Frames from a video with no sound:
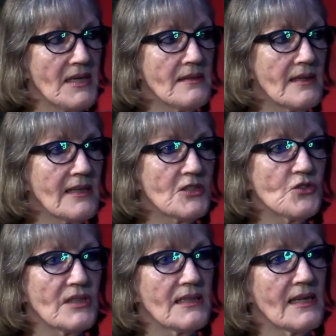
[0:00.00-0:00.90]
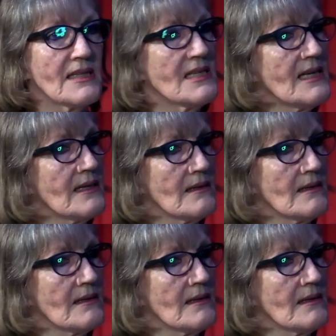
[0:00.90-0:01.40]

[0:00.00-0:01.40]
In the country, then